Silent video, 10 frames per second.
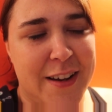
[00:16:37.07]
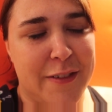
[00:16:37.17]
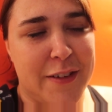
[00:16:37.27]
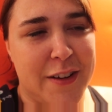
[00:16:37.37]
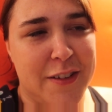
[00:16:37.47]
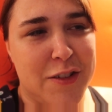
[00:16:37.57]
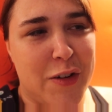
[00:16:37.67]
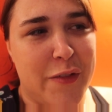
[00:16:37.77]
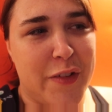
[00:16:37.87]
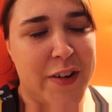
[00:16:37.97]
I have to
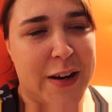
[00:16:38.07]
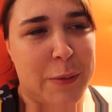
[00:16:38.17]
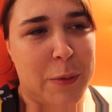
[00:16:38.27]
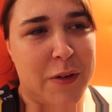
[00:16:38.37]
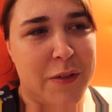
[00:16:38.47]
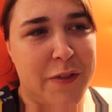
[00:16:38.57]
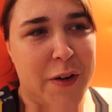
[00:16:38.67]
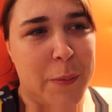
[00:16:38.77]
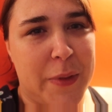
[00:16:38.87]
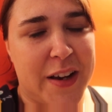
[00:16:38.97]
try and find out what
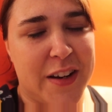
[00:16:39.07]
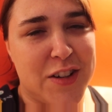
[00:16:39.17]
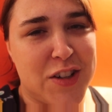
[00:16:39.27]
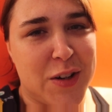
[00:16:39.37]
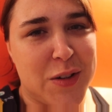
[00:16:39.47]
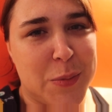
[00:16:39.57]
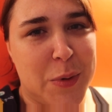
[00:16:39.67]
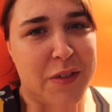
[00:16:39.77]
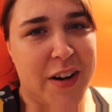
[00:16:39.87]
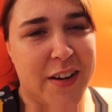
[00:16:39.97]
film they're going to show
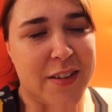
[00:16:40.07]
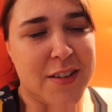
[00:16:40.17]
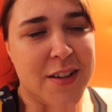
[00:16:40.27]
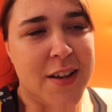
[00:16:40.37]
tomorrow.